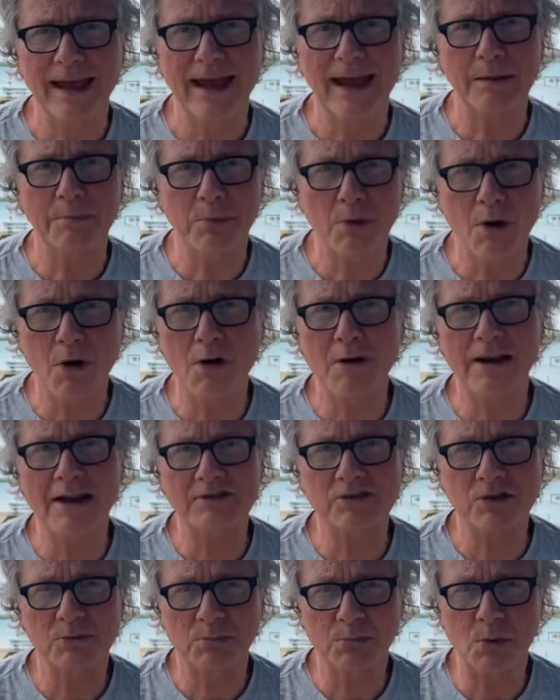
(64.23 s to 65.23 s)
And Paul
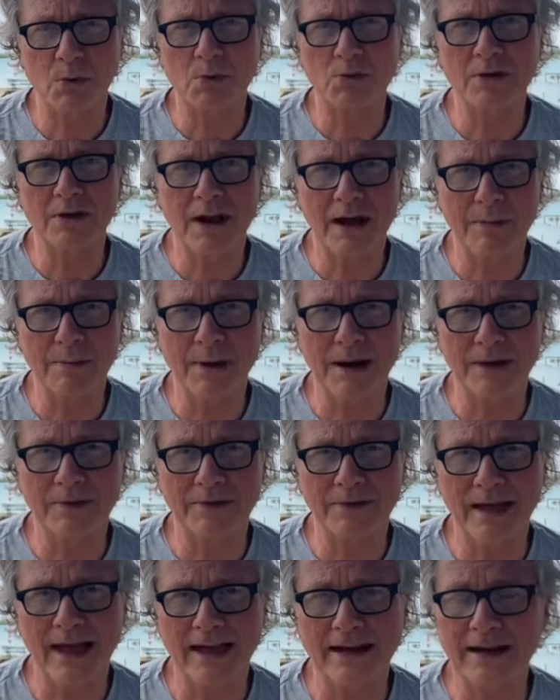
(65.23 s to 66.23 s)
has a burden about
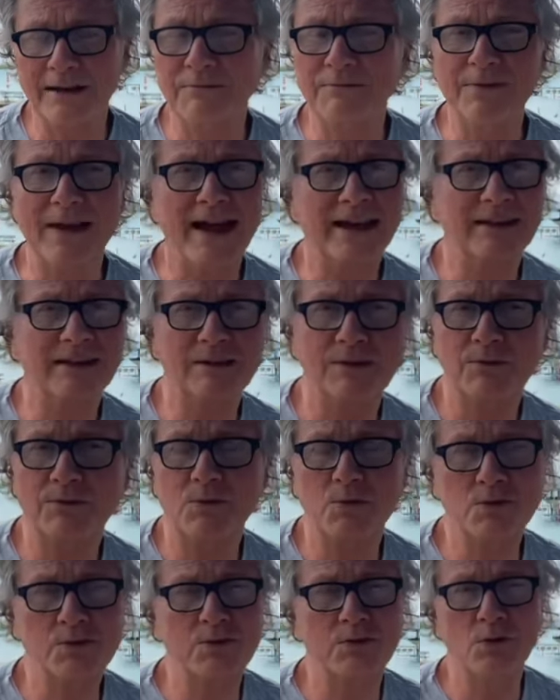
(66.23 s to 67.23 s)
that. In fact, in the
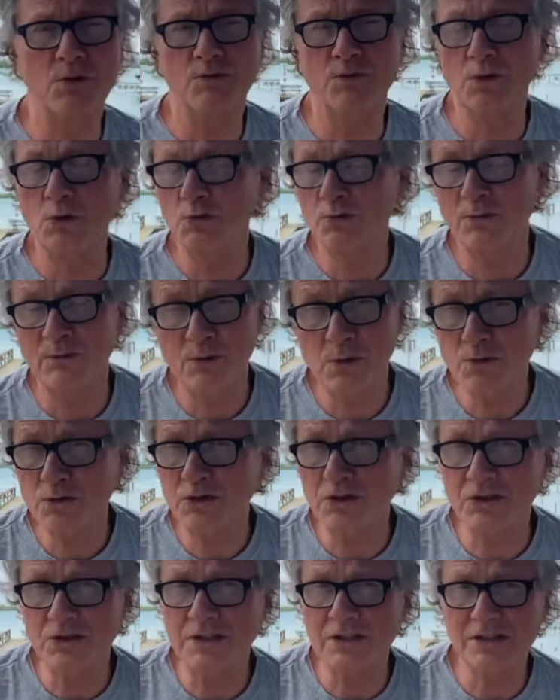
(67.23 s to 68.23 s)
first few
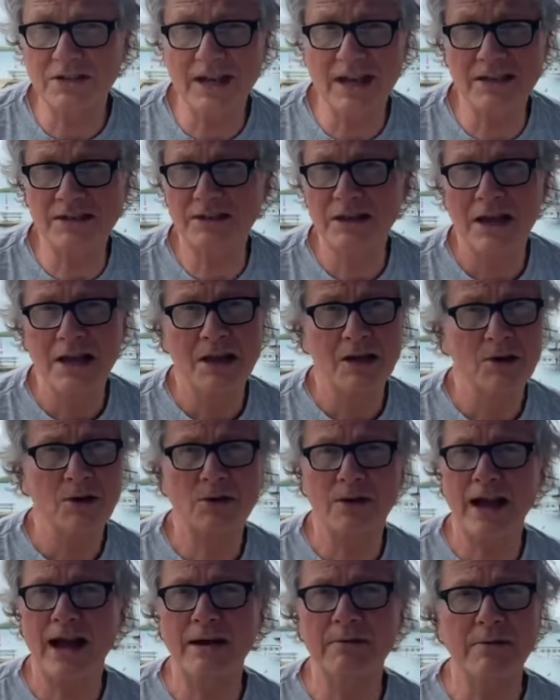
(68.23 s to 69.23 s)
verses, he says,
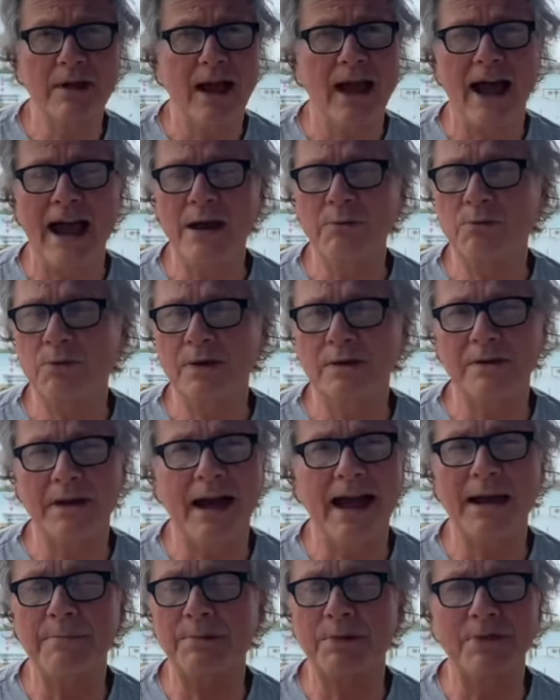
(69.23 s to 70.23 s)
look, I would
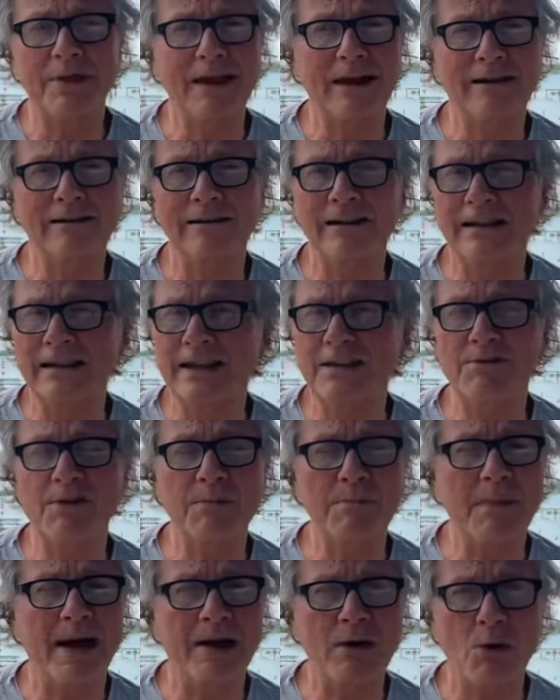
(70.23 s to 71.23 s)
hypothetically give
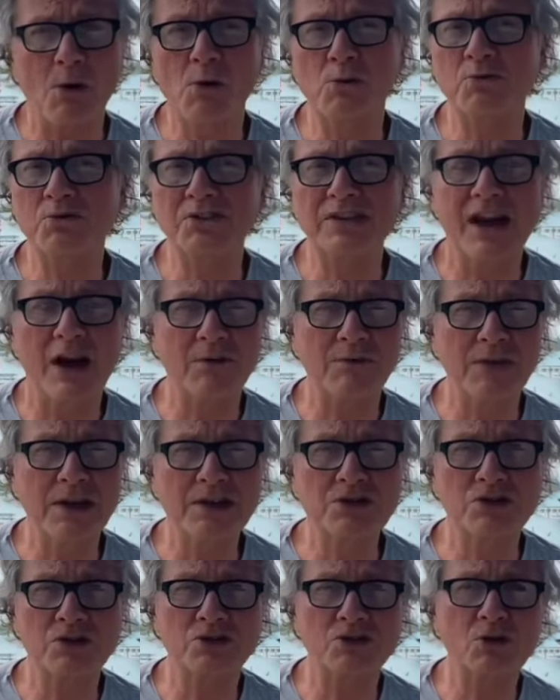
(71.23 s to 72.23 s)
up my own
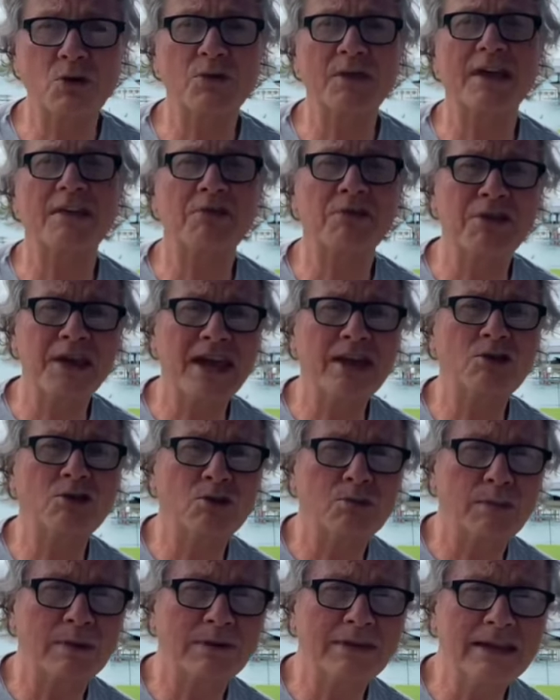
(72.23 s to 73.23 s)
salvation so that they
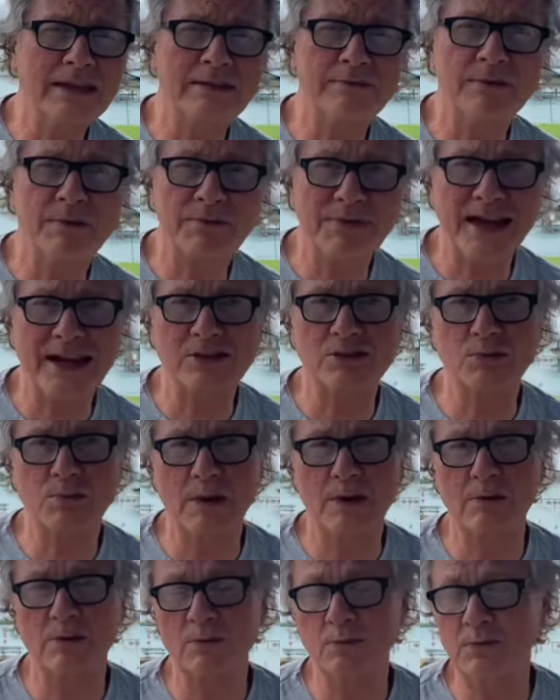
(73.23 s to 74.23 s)
could believe if that's
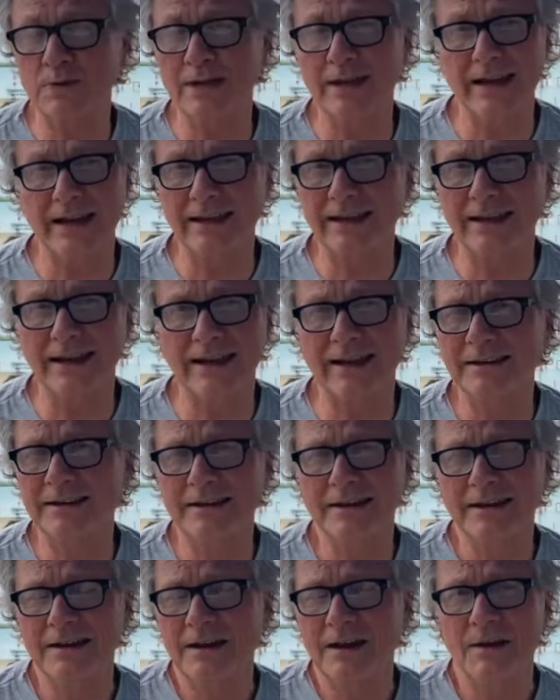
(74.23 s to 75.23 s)
what it would take. And
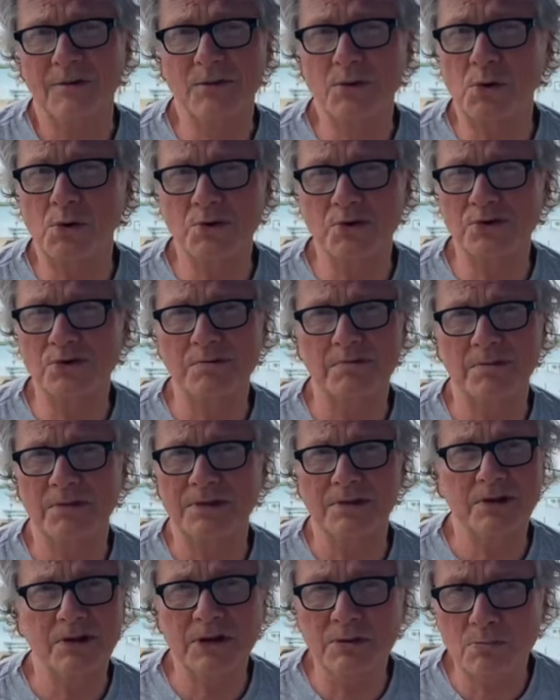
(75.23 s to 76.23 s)
of course,
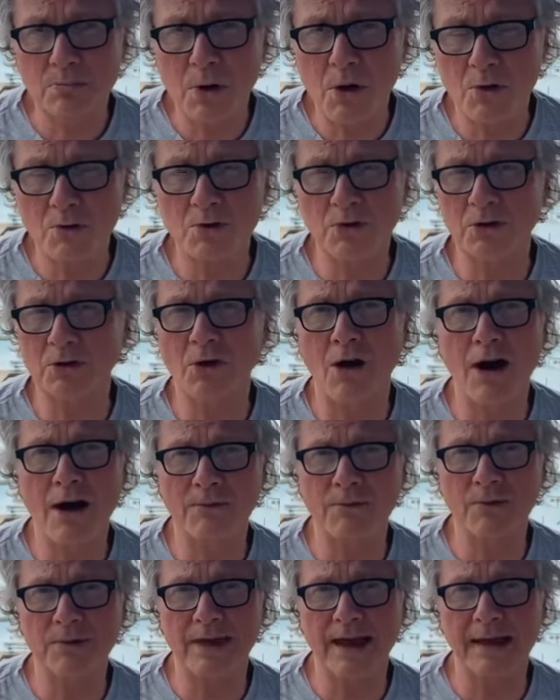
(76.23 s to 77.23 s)
Paul couldn't
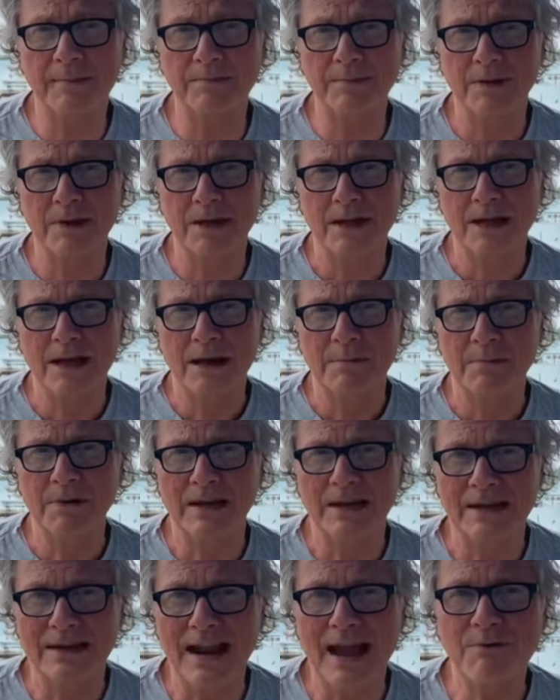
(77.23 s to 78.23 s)
offer that. But
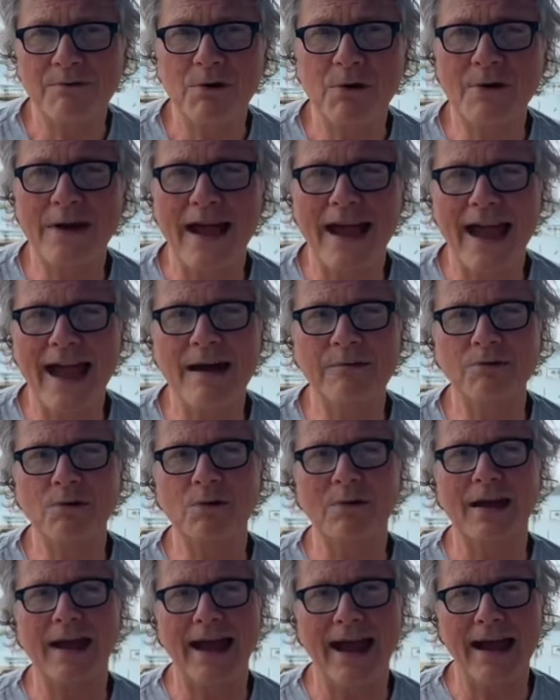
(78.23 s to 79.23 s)
he never,
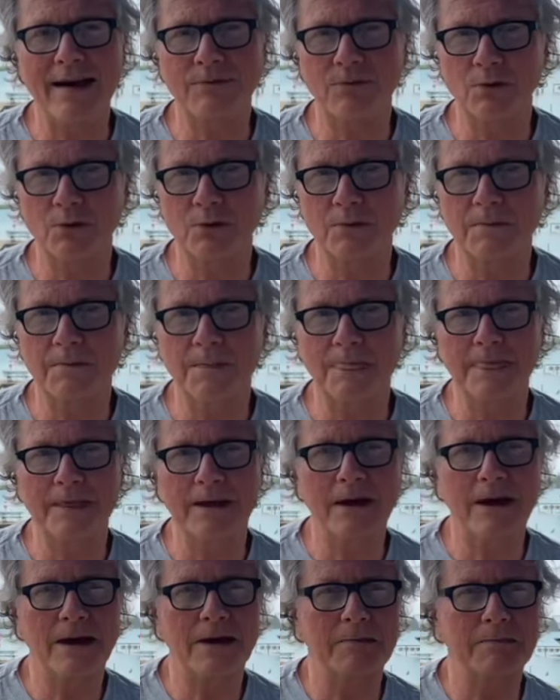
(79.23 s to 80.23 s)
ever, ever
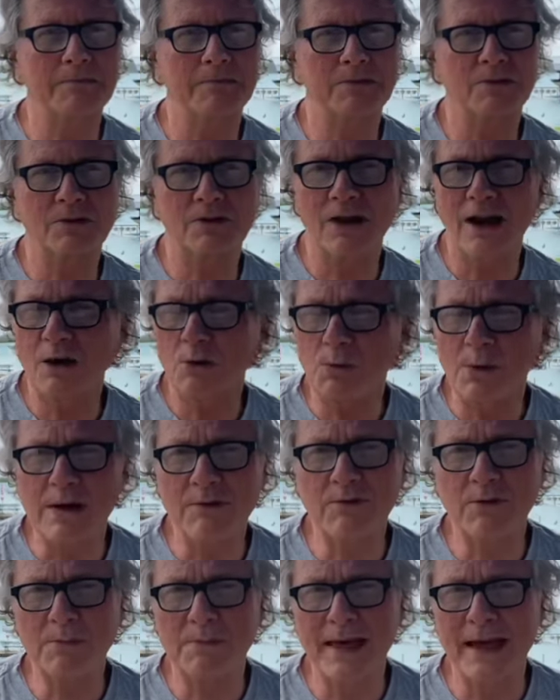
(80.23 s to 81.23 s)
got away
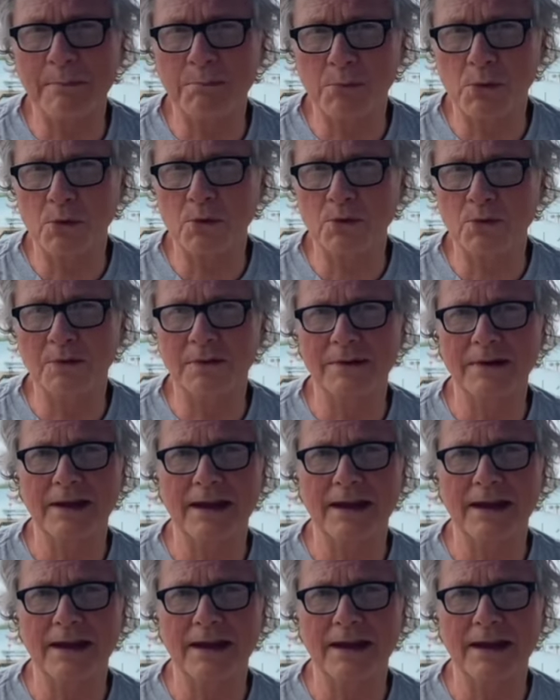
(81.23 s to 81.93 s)
from that burden.